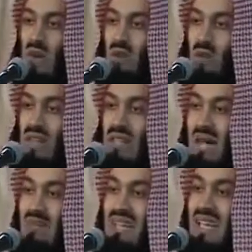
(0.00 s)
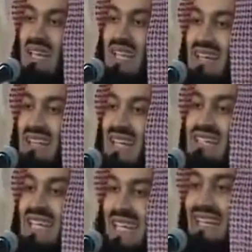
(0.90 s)
at
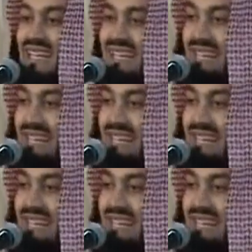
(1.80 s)
1,810.